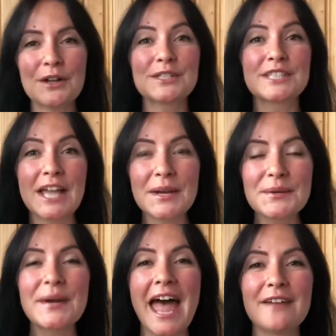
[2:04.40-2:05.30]

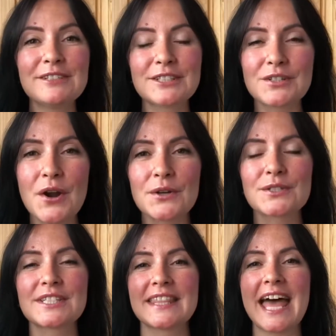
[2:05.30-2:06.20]
So, having
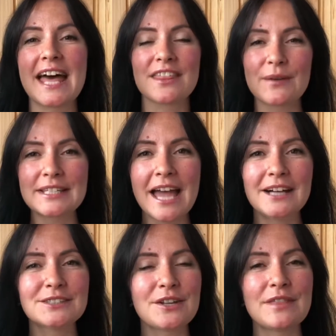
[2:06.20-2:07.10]
crossed the
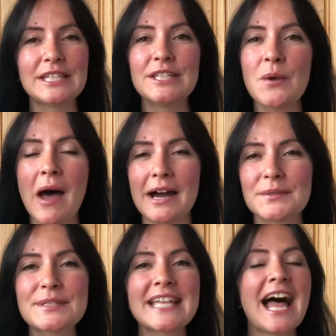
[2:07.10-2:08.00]
threshold of the new
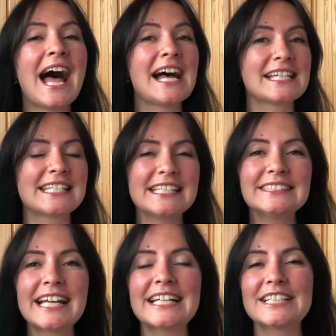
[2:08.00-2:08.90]
house,
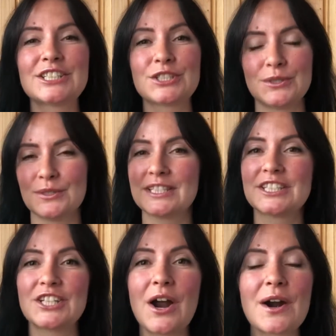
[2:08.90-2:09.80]
Zelda
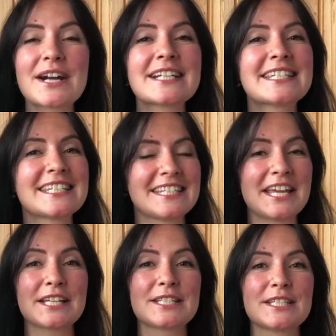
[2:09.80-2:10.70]

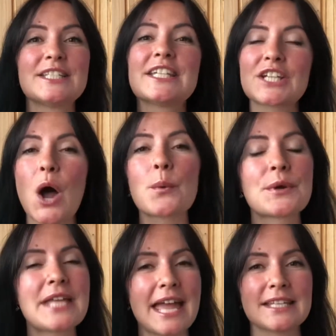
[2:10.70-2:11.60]
starts
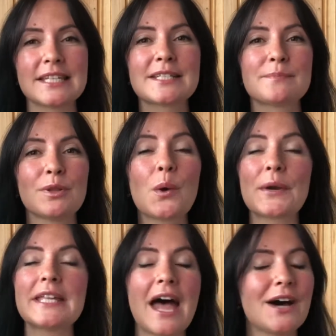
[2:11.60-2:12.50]
discovering and
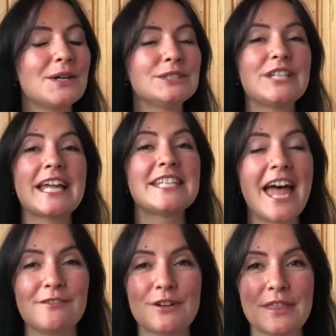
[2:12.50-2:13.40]
exploring all and
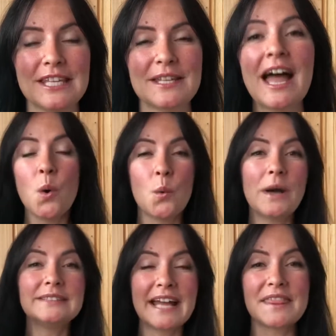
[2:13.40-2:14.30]
everything.
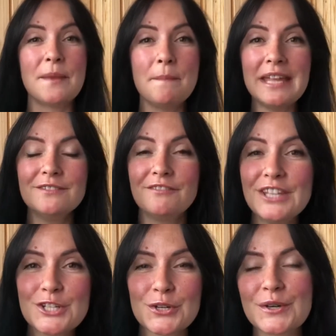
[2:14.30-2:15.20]
Well, and the main
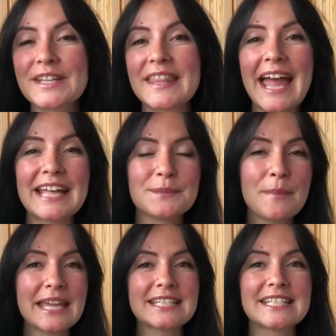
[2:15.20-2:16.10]
feature that
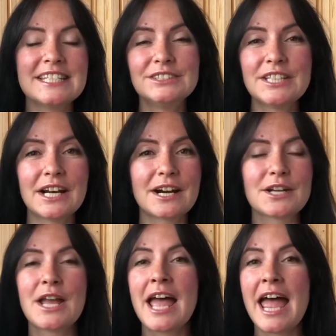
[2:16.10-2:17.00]
makes
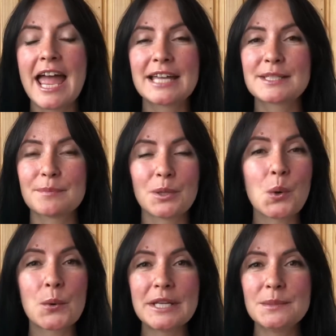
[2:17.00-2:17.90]
Zelda
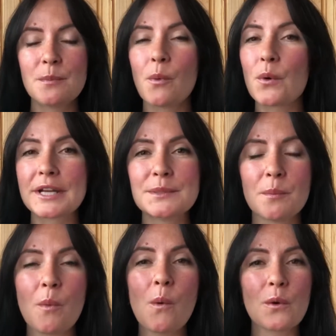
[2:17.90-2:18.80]
exploring more and
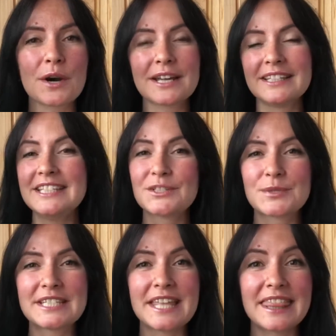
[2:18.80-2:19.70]
more
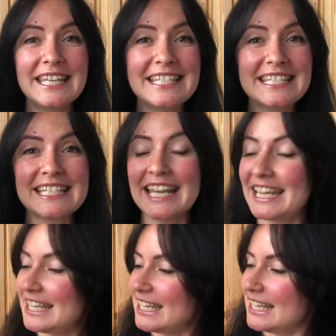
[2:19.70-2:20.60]
interesting things
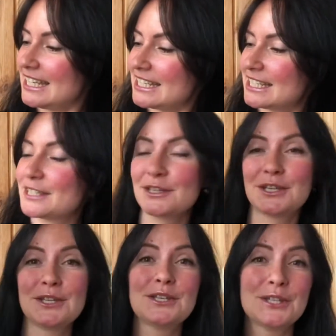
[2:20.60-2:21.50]
is
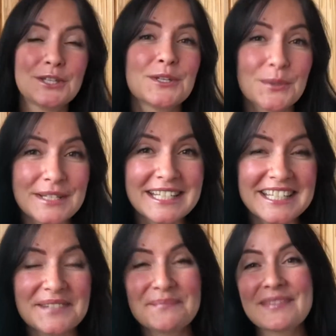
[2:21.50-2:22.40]

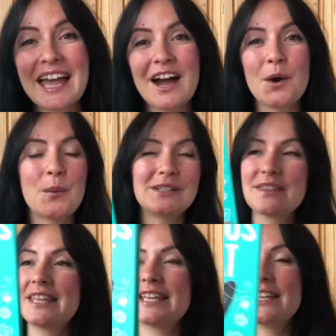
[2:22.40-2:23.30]
curiosity. Well,
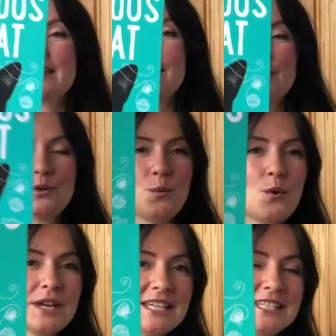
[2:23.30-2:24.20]
the
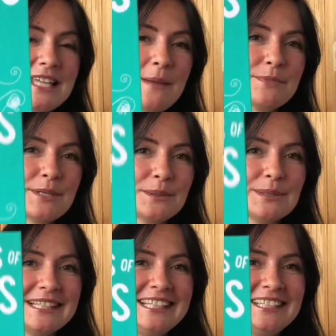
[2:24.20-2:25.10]
book is
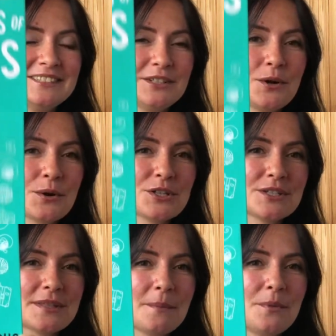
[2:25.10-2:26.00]
absolutely
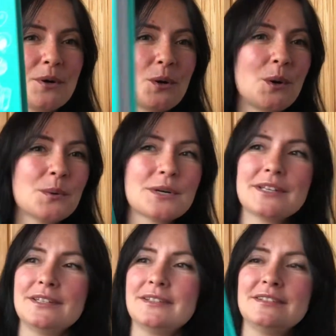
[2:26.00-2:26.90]
gorgeous, the book cover,
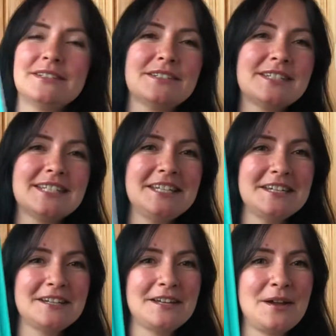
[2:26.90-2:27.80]
you see,
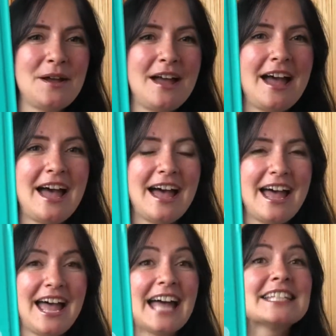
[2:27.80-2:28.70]

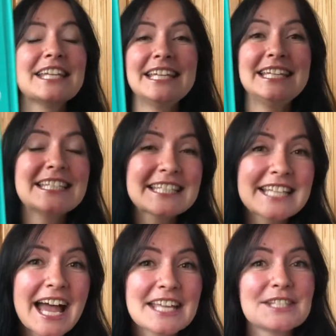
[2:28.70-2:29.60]
and
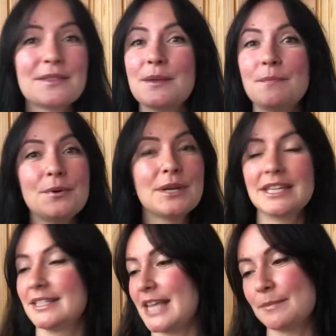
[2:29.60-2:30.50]
inside the book
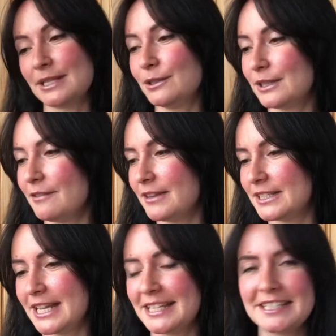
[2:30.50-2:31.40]
is absolutely
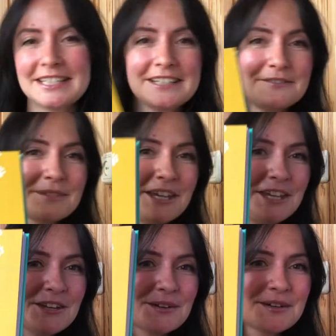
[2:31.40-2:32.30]
fantastic.
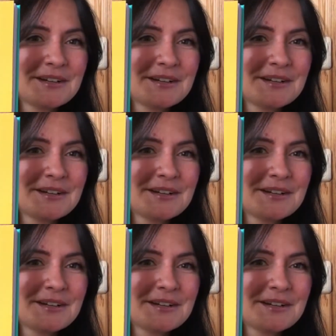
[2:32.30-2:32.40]
Here,